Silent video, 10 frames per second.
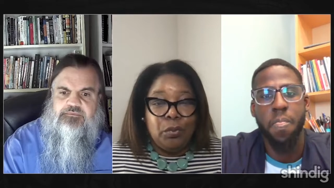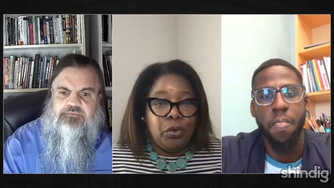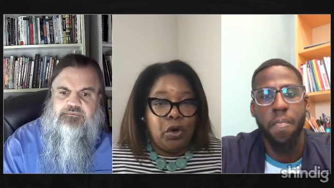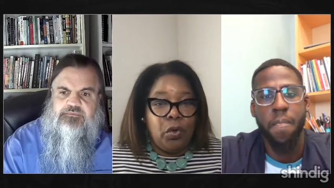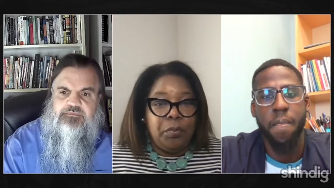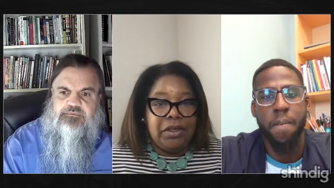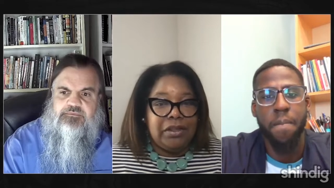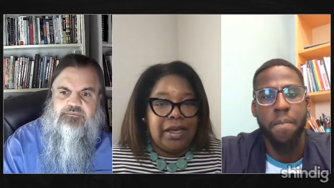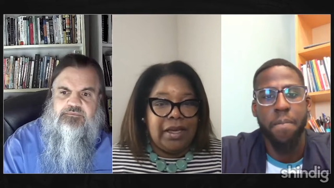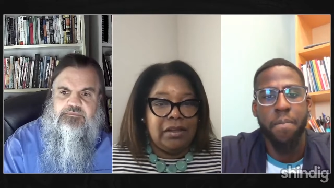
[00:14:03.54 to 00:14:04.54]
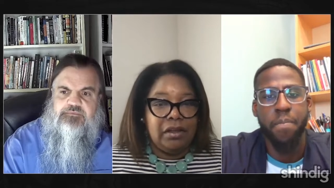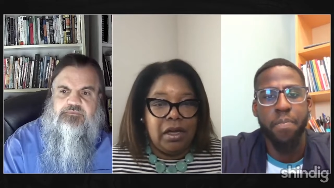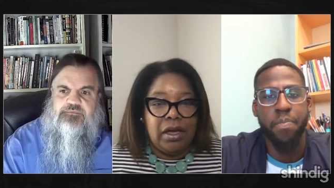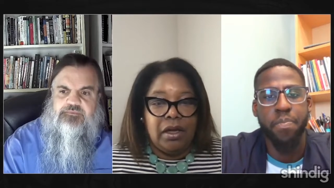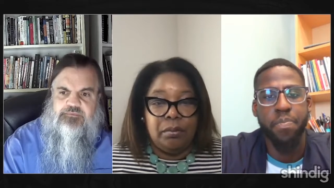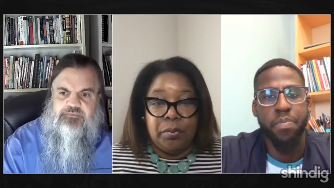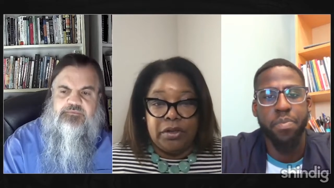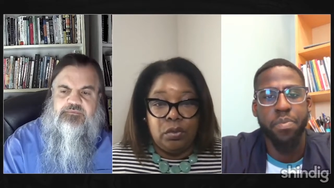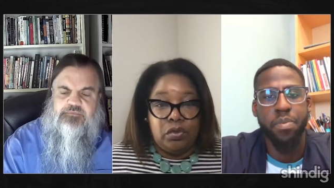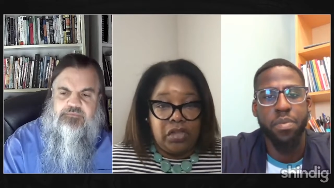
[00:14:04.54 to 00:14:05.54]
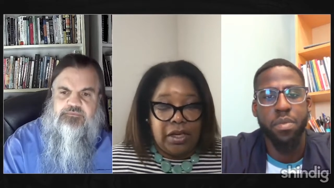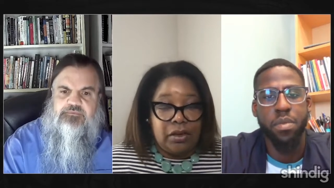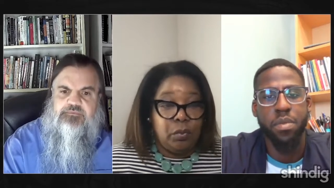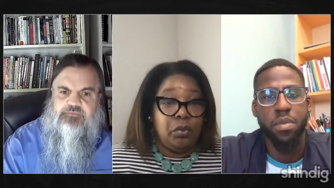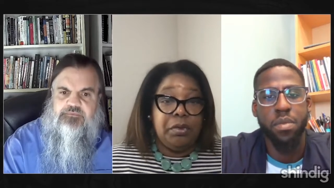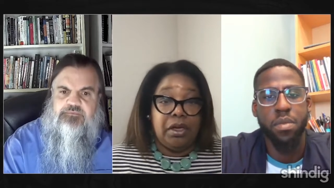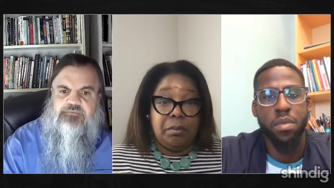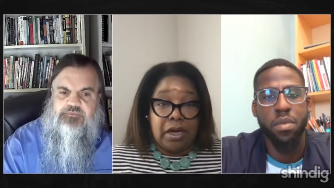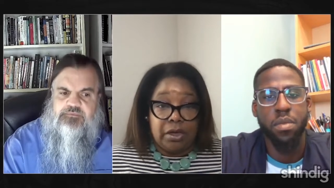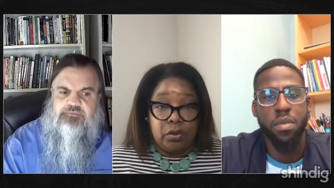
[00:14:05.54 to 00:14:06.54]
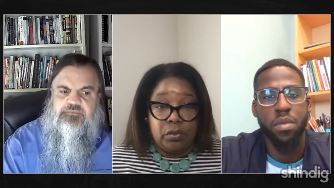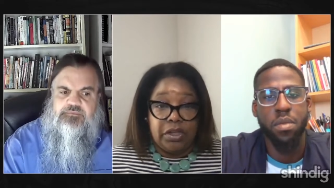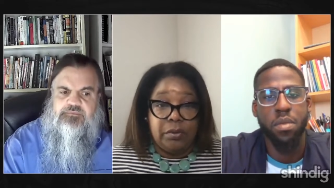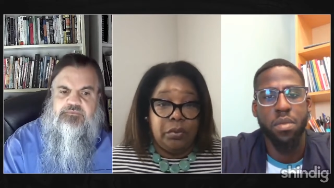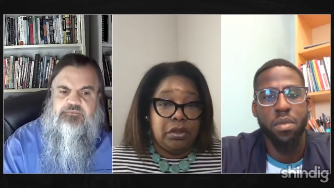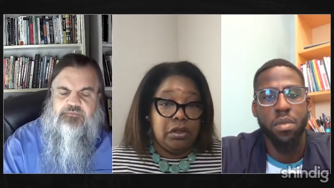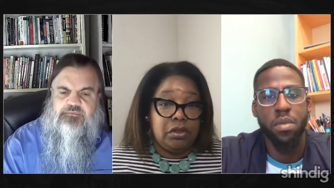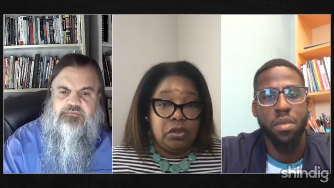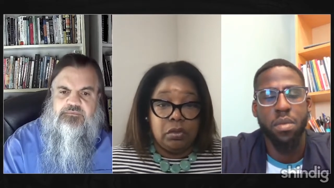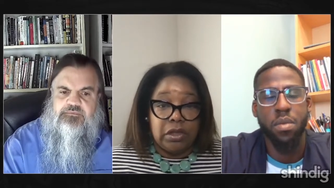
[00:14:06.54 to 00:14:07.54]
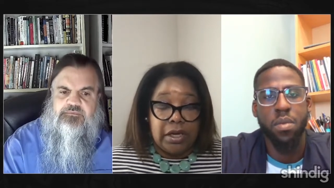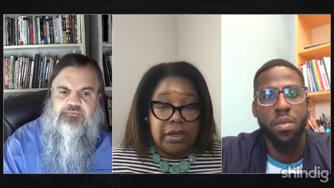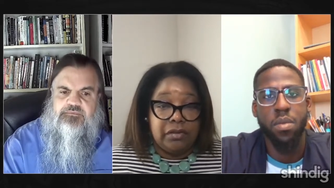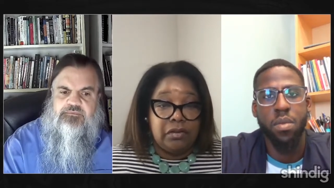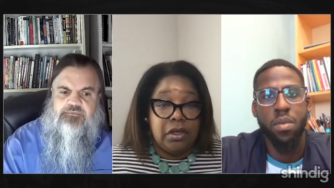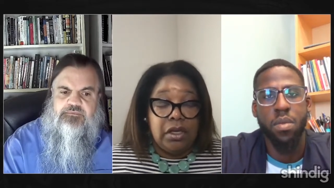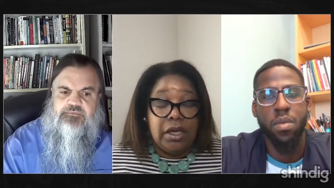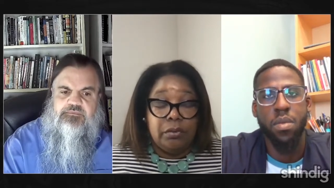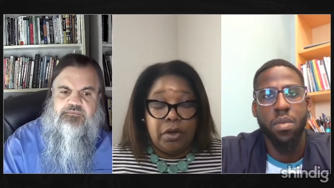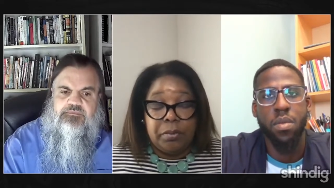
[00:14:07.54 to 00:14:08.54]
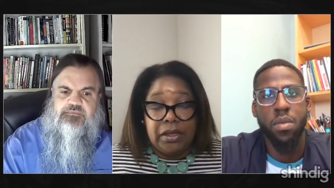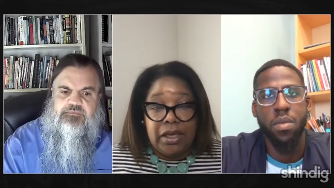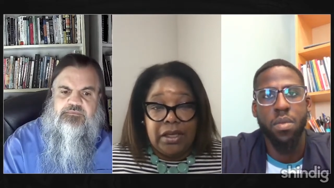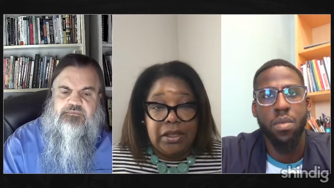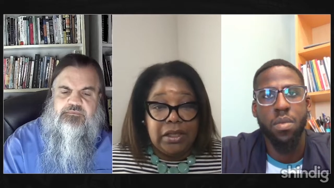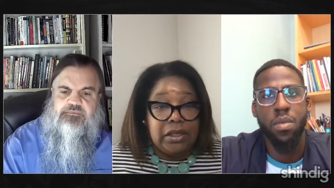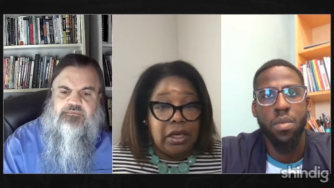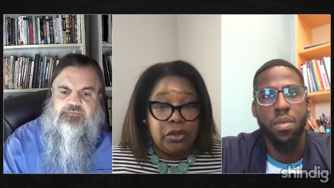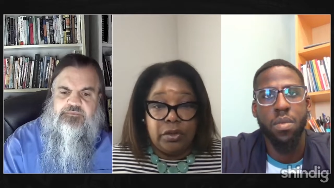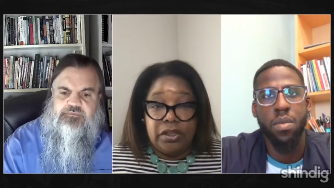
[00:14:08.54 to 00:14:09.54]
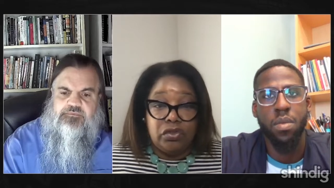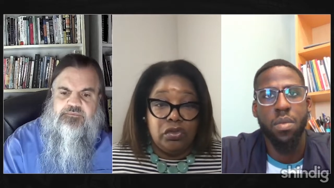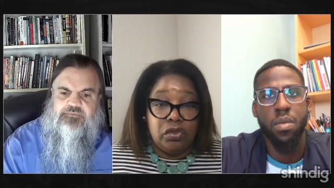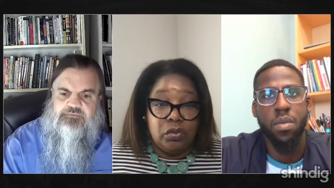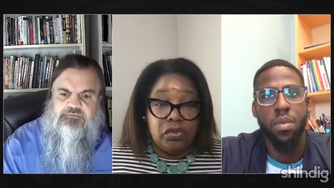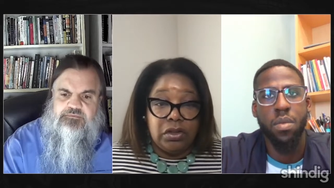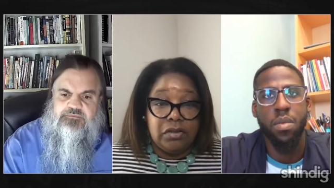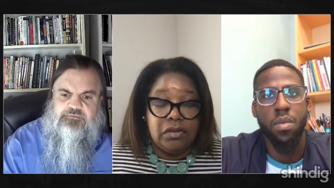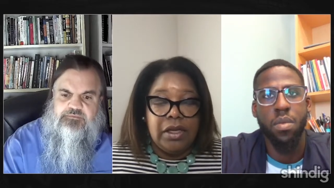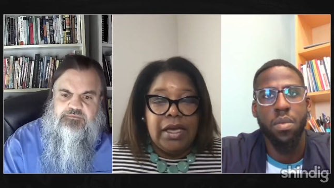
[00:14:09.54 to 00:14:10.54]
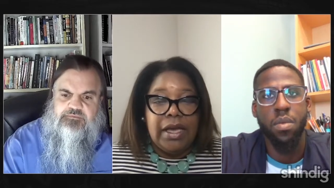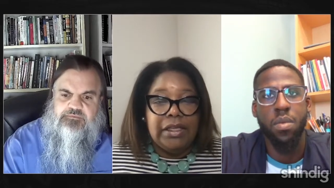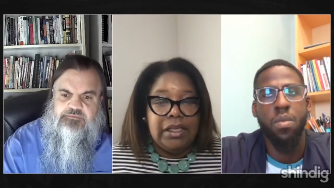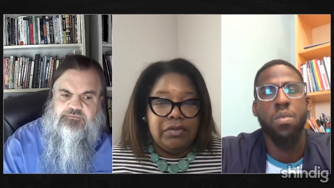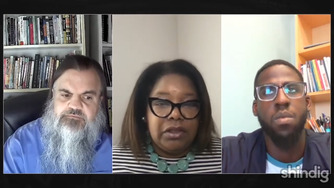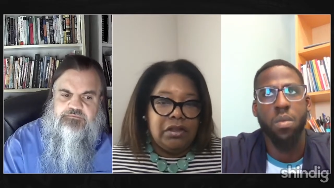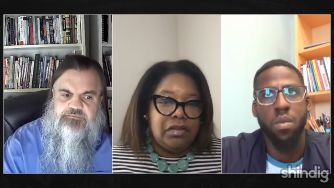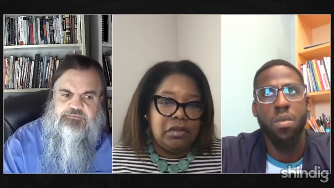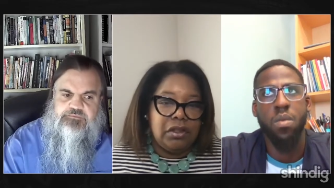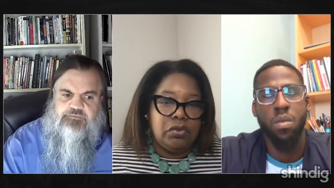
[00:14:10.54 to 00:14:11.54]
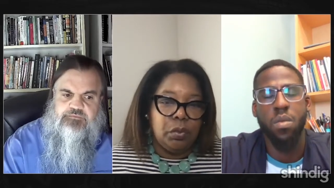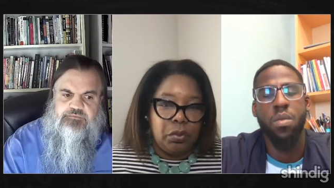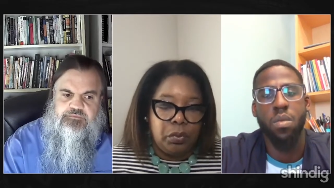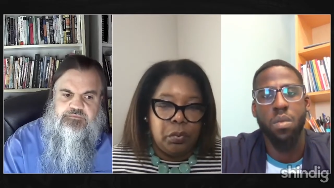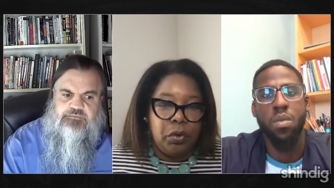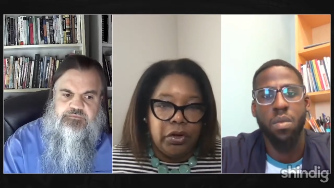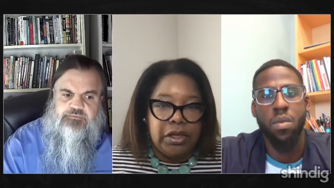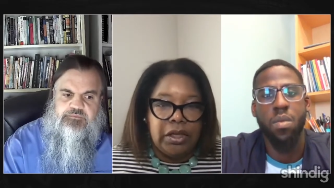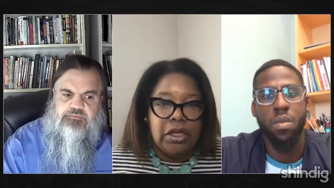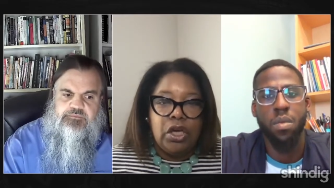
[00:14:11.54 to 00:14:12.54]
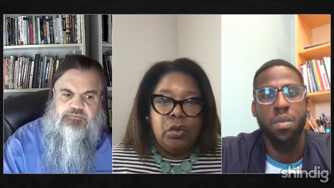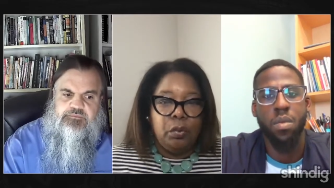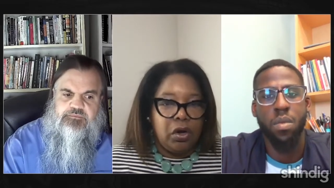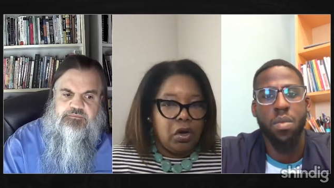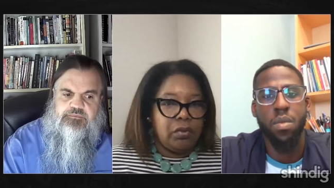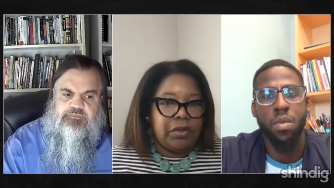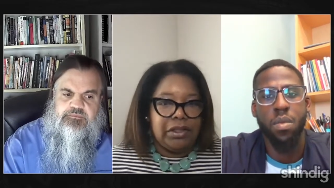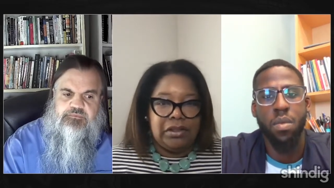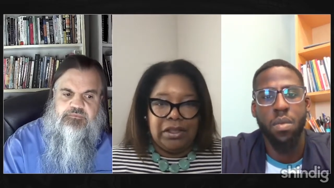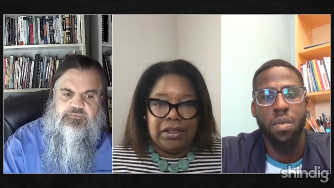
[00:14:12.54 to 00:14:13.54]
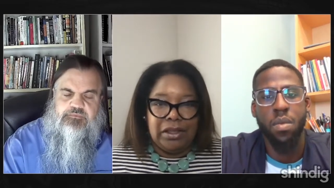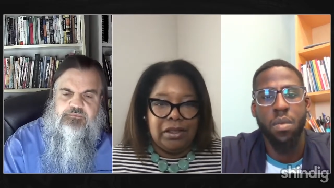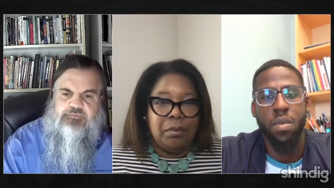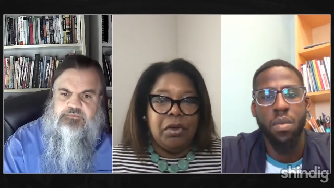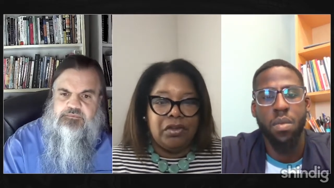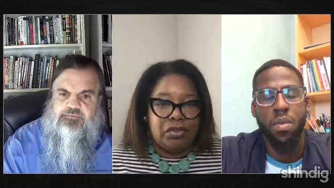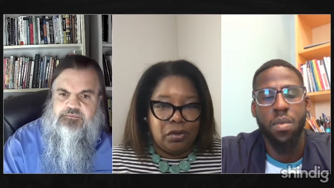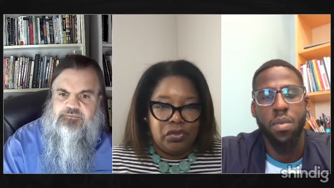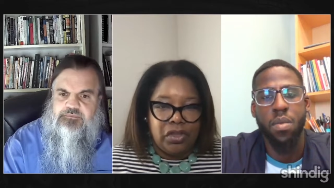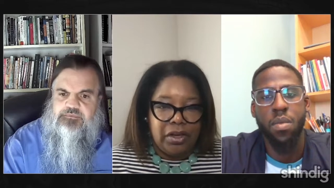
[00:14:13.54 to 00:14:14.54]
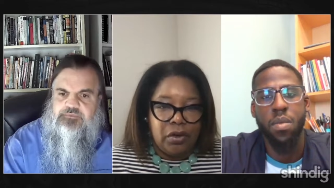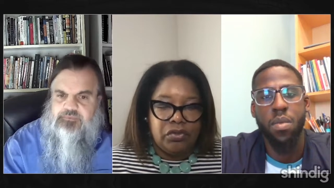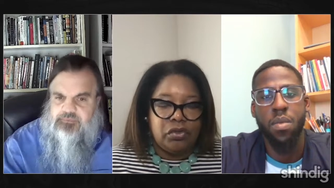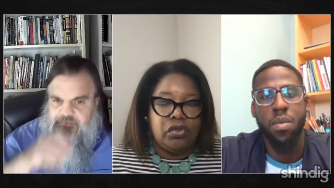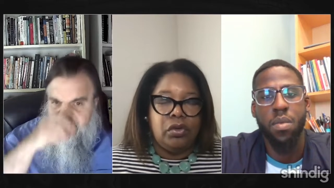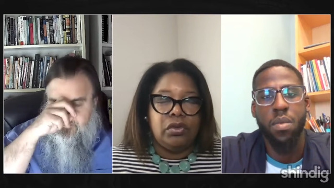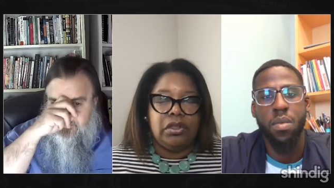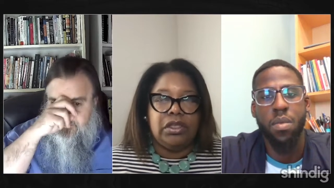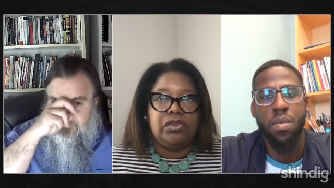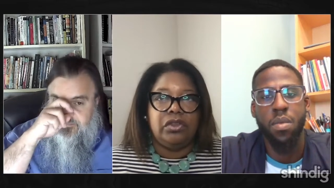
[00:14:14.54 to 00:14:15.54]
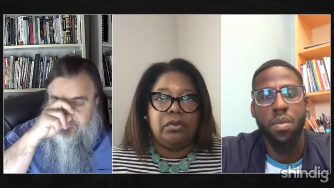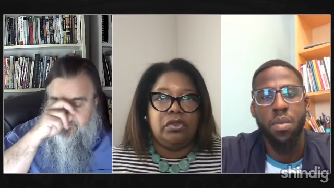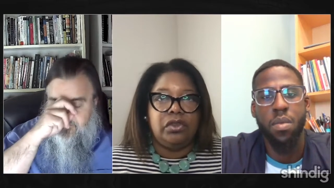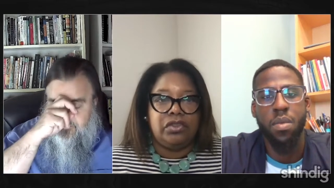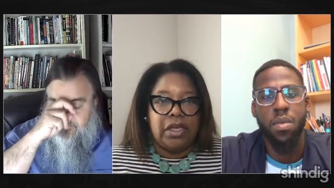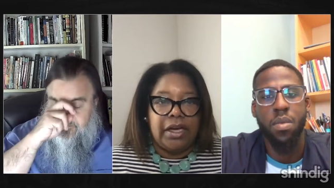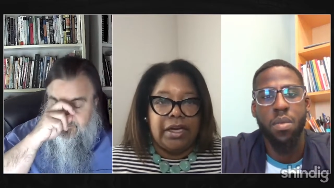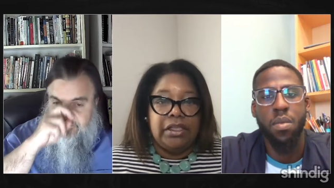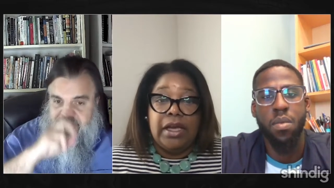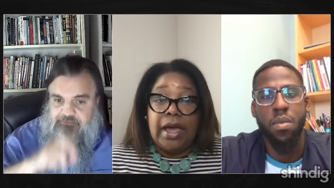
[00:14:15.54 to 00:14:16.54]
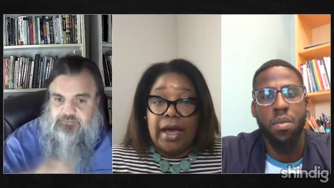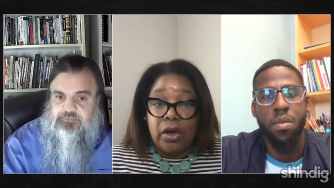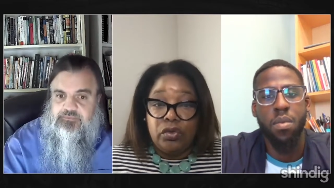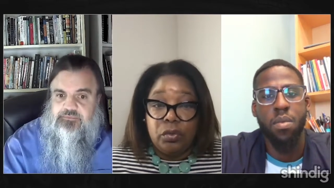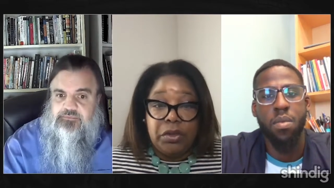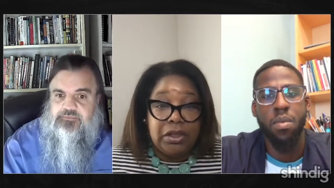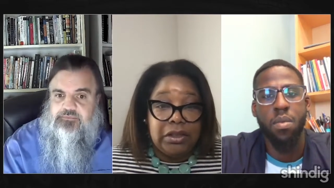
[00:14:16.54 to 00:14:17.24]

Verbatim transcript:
Speaker 1: We're hoping that Breakthrough Tech will be a model that we could utilize and replicate in other institutions. And even in the cities where we're working, we're already thinking amongst ourselves internally to decide how do we